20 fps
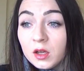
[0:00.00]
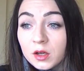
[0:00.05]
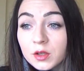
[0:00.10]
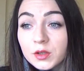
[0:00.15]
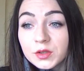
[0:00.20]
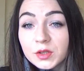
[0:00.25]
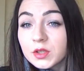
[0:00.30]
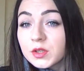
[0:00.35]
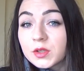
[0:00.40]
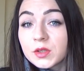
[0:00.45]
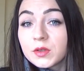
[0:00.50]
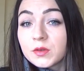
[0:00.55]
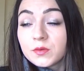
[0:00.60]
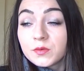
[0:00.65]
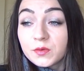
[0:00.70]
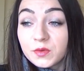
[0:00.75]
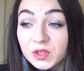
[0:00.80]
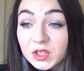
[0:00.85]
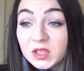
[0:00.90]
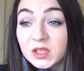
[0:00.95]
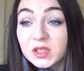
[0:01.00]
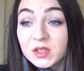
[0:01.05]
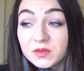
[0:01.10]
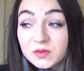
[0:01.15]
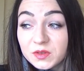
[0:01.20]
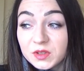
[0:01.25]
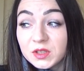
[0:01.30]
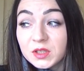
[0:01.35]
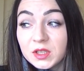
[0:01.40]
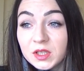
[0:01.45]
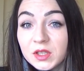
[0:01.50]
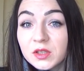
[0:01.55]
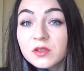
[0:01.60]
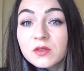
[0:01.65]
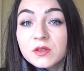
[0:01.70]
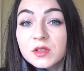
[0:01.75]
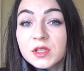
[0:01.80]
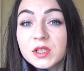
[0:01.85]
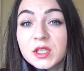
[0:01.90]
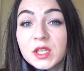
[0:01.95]
because it's a really, really
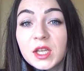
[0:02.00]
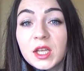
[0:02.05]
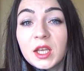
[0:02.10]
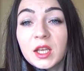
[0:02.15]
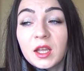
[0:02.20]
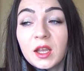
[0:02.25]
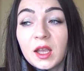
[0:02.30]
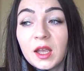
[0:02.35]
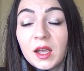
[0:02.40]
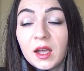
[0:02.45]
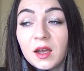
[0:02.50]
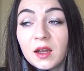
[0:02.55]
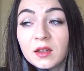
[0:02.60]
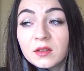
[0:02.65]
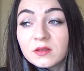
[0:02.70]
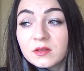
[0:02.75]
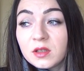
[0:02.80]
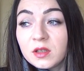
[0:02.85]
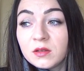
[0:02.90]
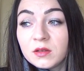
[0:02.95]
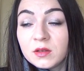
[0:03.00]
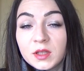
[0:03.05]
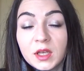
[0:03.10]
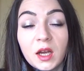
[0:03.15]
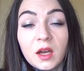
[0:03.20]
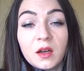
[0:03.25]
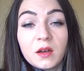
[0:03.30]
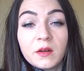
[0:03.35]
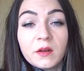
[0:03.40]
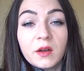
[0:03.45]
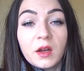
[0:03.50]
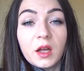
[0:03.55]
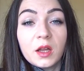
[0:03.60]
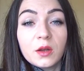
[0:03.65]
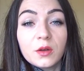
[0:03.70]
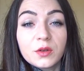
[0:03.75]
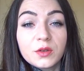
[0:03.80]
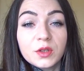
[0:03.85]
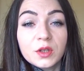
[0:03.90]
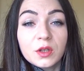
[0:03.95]
interesting, and yeah, I
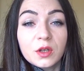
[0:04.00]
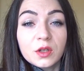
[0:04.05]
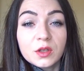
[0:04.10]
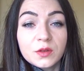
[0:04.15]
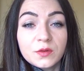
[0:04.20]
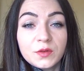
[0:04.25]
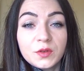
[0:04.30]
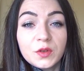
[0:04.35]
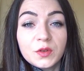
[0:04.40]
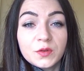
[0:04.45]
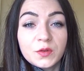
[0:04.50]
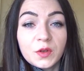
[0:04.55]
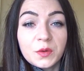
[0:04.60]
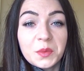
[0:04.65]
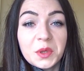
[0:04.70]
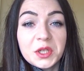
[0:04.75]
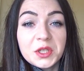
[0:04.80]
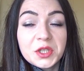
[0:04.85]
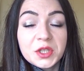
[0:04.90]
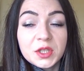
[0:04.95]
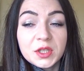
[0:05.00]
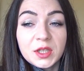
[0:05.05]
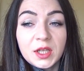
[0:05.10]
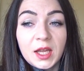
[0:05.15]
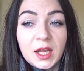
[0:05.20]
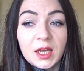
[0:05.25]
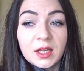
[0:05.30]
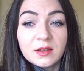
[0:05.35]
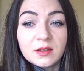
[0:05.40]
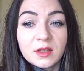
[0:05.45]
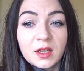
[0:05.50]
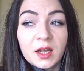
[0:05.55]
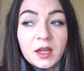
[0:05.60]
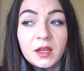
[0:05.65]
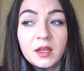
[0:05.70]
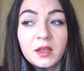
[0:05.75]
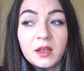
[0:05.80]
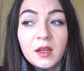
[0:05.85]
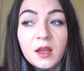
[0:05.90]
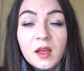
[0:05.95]
learned a lot of new information, and
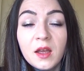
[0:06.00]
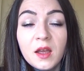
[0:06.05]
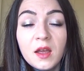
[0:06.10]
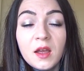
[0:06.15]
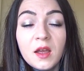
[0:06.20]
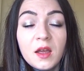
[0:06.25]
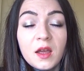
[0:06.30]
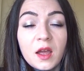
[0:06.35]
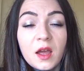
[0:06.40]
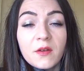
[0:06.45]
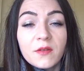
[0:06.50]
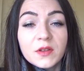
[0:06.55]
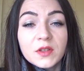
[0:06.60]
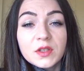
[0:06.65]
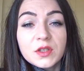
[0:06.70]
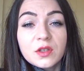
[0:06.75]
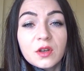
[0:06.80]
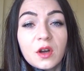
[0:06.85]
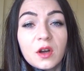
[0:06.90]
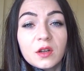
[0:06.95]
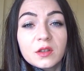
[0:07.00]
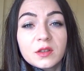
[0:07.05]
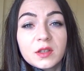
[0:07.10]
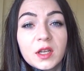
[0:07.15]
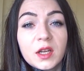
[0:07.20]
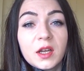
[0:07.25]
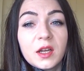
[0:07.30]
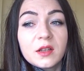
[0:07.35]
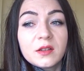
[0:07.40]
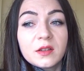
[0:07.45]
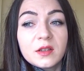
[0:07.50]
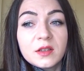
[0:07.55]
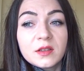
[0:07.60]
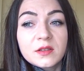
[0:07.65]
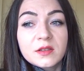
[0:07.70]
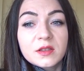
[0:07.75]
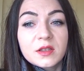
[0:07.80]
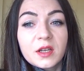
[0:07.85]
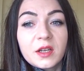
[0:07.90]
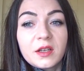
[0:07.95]
I haven't thought that
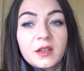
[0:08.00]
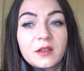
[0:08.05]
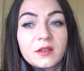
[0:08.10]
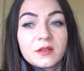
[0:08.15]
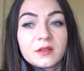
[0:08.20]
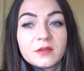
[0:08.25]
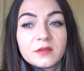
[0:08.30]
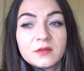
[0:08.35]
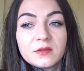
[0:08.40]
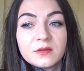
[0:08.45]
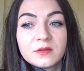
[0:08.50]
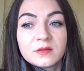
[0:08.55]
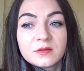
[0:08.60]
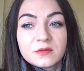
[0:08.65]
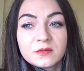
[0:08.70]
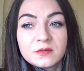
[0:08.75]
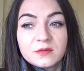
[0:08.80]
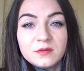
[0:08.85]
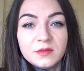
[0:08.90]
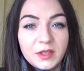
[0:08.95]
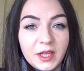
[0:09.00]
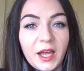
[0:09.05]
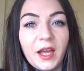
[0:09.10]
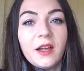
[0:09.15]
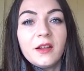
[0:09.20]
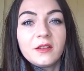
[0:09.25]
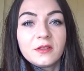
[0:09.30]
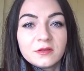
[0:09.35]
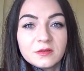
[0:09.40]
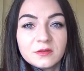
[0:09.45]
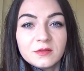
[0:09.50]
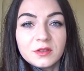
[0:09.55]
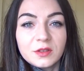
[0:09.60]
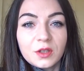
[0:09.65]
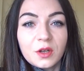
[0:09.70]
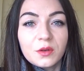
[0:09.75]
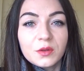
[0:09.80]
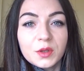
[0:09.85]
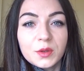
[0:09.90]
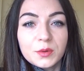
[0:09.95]
it's like that, you
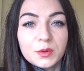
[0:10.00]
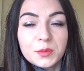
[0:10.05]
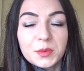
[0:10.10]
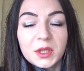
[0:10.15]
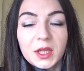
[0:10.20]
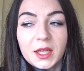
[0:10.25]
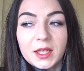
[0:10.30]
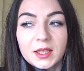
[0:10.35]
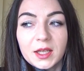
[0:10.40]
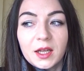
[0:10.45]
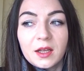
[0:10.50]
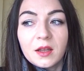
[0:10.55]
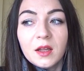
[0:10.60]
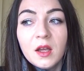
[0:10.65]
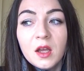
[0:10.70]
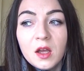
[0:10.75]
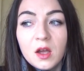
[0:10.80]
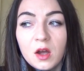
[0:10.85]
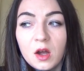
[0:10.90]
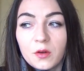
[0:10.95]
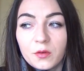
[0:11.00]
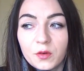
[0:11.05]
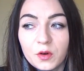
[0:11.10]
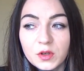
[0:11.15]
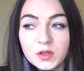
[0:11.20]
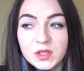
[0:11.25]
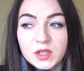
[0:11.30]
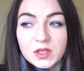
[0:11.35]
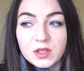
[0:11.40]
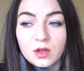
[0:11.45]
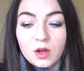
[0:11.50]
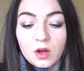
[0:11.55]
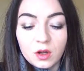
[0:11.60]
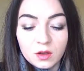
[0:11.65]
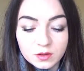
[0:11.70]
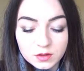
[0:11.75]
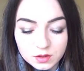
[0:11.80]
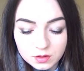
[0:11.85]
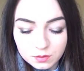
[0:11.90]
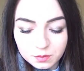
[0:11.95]
know, that it would be like that. Of course, it's
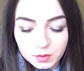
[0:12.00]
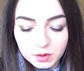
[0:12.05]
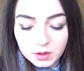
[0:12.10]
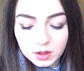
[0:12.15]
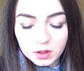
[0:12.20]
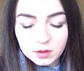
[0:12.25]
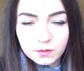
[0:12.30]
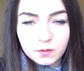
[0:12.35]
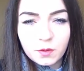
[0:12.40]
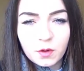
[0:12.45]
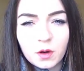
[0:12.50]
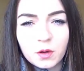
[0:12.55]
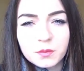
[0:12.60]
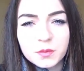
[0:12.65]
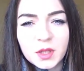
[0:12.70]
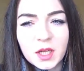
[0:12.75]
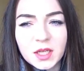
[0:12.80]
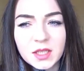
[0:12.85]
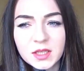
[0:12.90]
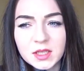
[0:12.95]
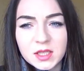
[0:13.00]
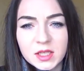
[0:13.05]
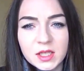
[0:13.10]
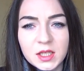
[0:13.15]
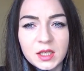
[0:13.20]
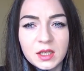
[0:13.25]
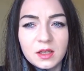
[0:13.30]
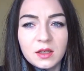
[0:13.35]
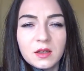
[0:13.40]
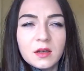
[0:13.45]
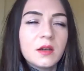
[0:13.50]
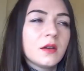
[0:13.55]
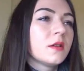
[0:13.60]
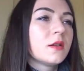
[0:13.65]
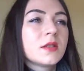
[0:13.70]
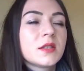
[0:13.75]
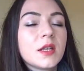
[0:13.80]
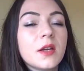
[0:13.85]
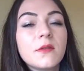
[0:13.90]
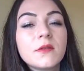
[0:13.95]
old submarine from
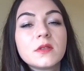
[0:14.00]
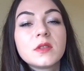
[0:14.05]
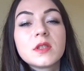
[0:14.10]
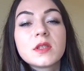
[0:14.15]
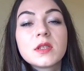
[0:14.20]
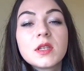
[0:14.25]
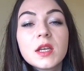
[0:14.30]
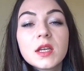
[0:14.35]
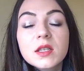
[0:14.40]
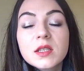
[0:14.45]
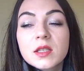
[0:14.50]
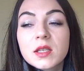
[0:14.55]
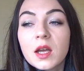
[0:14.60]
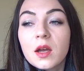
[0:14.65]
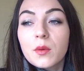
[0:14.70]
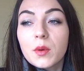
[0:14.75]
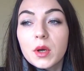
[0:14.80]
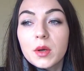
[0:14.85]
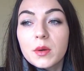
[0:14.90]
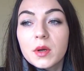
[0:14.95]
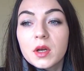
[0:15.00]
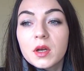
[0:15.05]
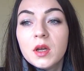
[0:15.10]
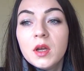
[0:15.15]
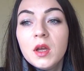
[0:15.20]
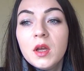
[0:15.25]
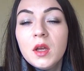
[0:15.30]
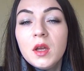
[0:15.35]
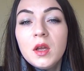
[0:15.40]
1976, however,